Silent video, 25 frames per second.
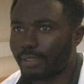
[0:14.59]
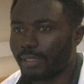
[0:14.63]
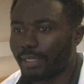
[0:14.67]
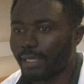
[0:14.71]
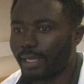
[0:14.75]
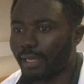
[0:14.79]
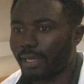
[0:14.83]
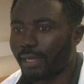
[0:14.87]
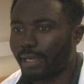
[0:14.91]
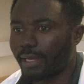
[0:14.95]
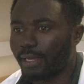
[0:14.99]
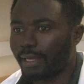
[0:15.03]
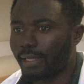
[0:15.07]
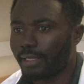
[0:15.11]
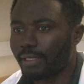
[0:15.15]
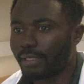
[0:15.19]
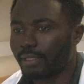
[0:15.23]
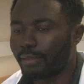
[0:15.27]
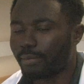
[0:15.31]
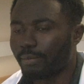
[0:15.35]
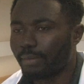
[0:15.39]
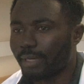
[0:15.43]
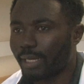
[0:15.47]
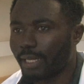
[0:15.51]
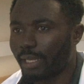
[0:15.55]
Yeah, I
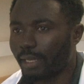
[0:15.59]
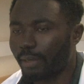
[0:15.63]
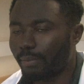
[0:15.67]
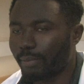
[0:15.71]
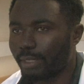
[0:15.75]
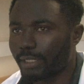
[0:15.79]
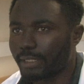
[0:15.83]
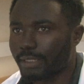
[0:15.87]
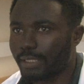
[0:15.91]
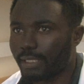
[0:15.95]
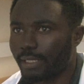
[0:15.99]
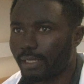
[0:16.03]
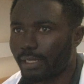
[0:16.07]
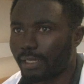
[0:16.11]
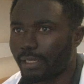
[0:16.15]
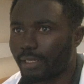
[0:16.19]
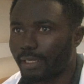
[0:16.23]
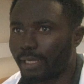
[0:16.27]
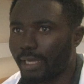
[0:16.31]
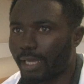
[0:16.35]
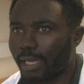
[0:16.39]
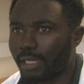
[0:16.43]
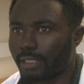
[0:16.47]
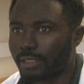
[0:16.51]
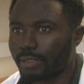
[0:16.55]
did my MSc
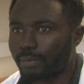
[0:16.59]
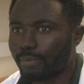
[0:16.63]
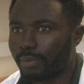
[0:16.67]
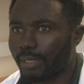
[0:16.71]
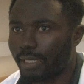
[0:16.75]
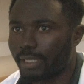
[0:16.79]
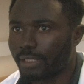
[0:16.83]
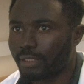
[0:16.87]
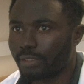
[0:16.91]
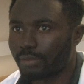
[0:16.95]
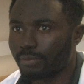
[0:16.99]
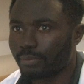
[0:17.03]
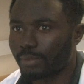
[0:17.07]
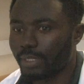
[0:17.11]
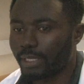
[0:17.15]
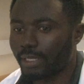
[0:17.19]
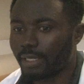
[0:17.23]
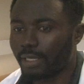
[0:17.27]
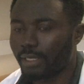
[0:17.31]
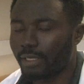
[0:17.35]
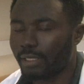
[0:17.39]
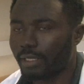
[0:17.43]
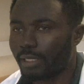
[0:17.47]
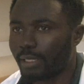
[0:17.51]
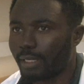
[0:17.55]
in Ghent, Belgium,
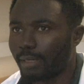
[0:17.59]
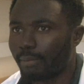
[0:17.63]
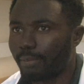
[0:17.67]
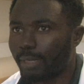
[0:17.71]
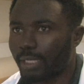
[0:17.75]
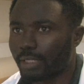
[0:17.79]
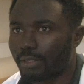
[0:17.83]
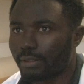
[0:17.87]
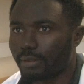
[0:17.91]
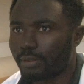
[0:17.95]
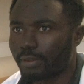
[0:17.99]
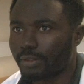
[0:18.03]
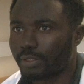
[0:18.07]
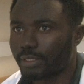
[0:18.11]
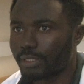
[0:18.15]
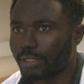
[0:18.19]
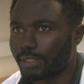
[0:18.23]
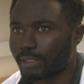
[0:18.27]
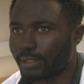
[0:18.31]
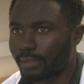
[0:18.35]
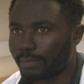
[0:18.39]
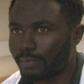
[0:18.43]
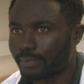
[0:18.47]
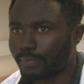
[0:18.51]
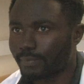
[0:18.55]
in
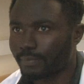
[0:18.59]
nematology.